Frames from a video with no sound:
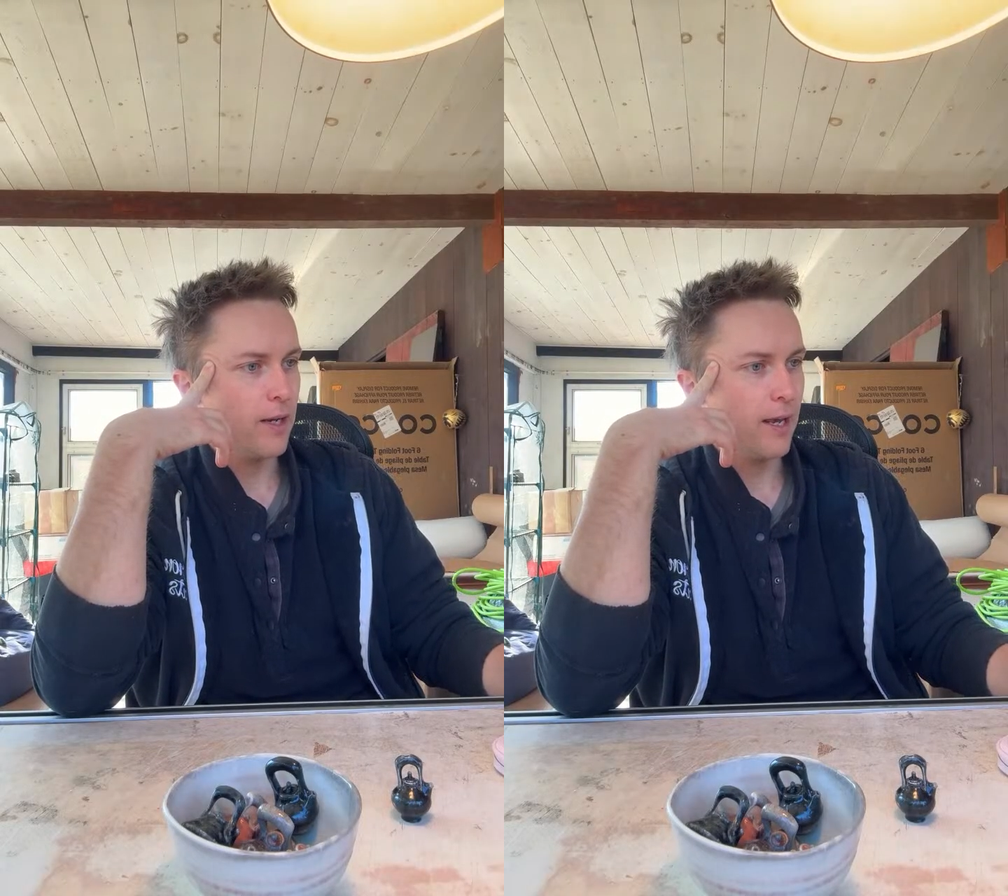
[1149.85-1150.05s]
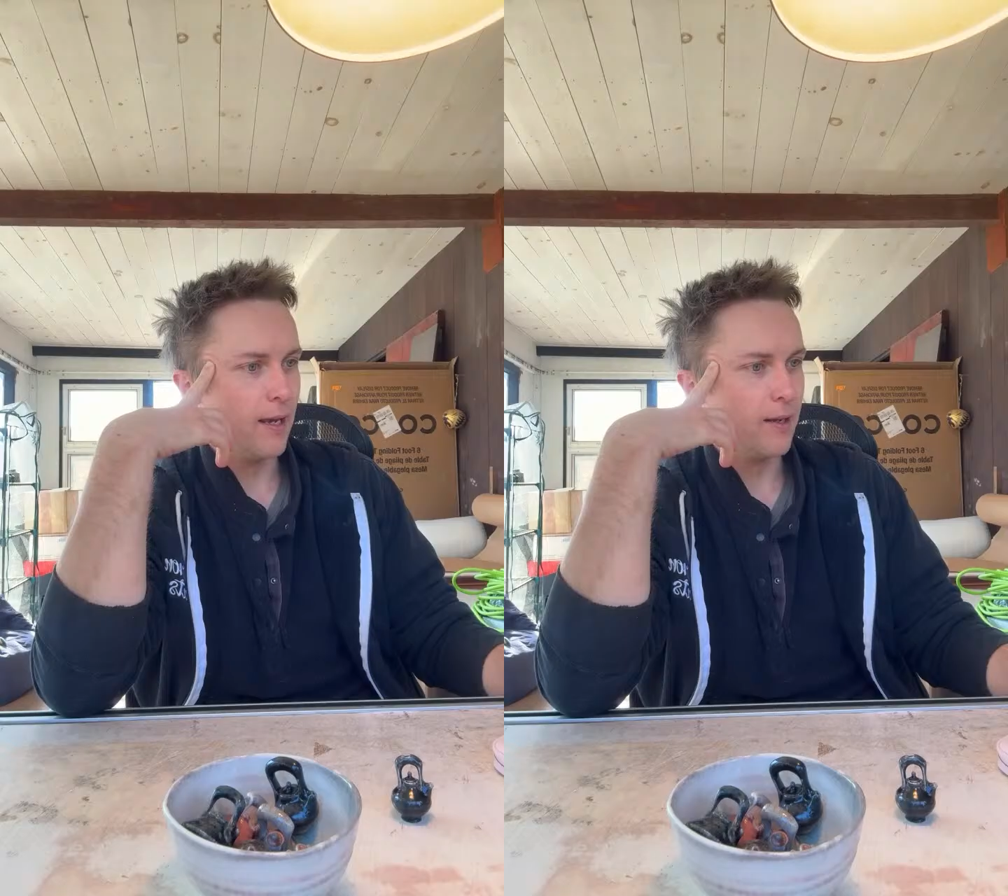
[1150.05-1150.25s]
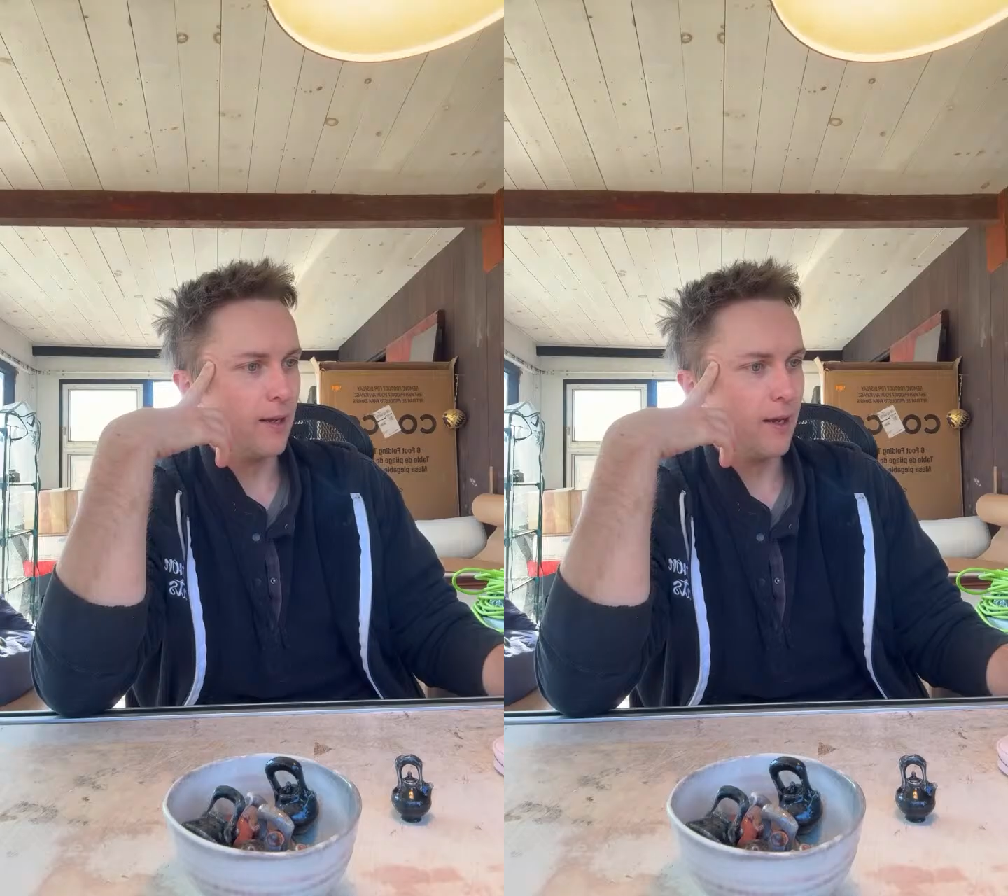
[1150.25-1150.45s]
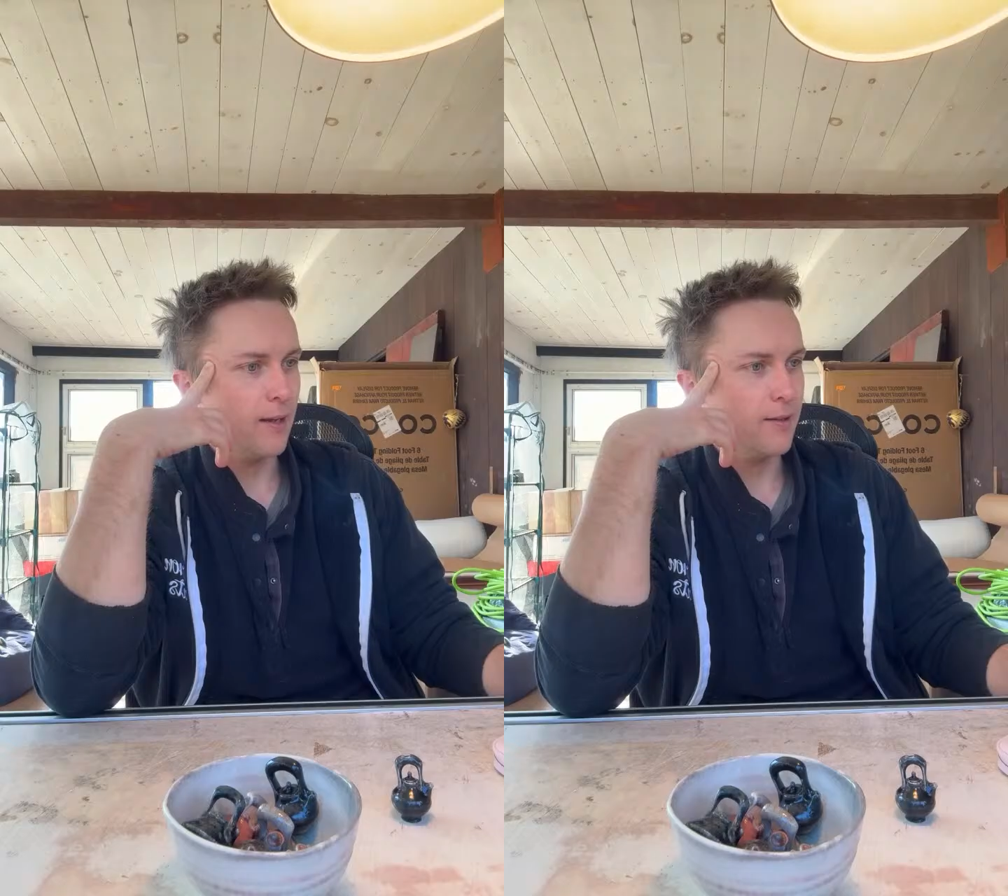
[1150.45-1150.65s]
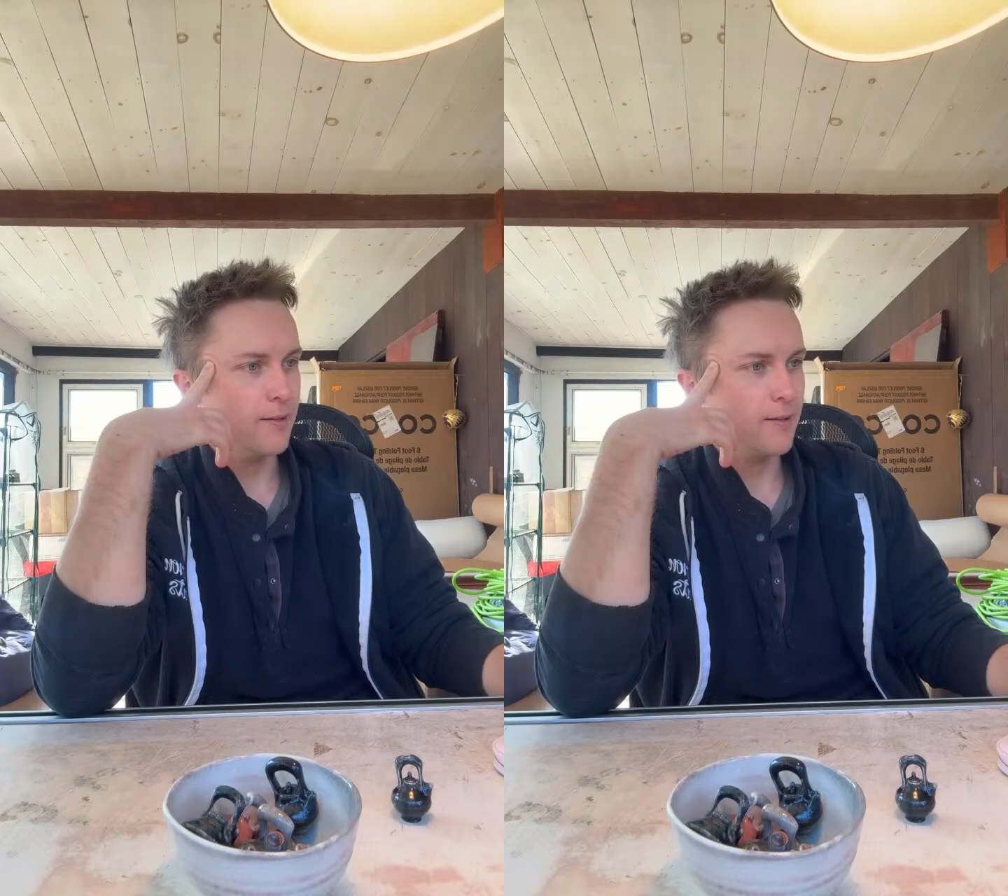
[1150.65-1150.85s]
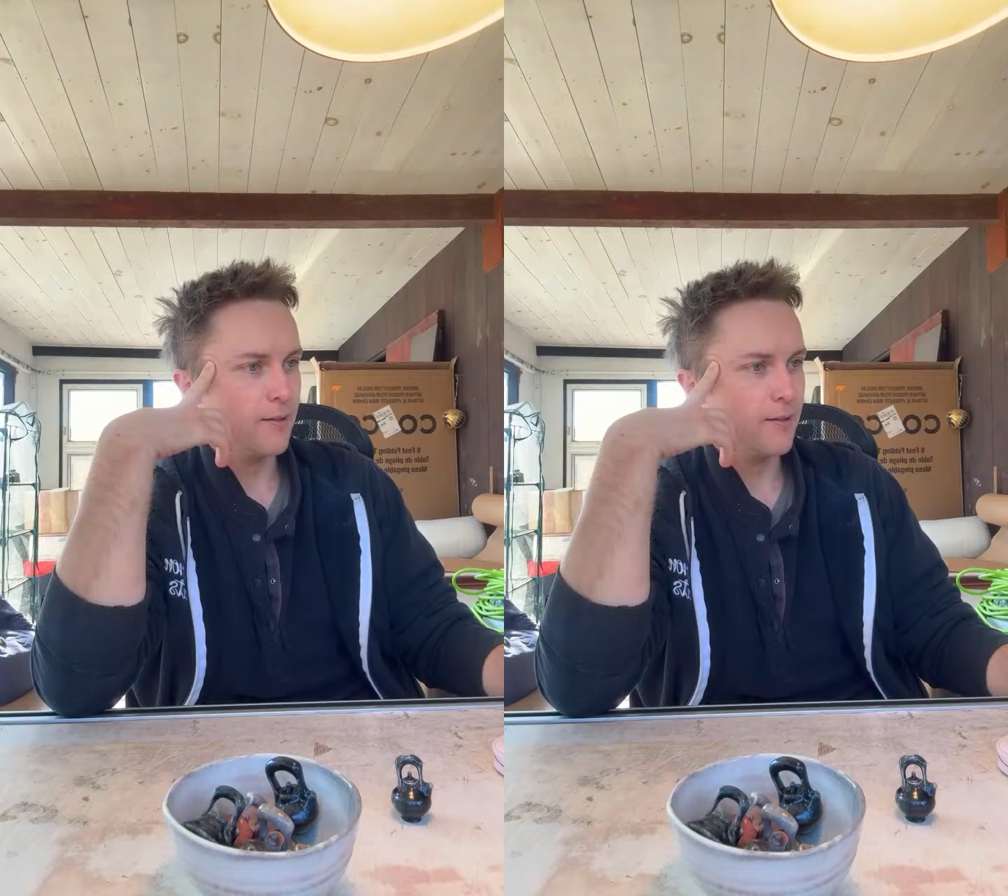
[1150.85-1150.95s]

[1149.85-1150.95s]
hate and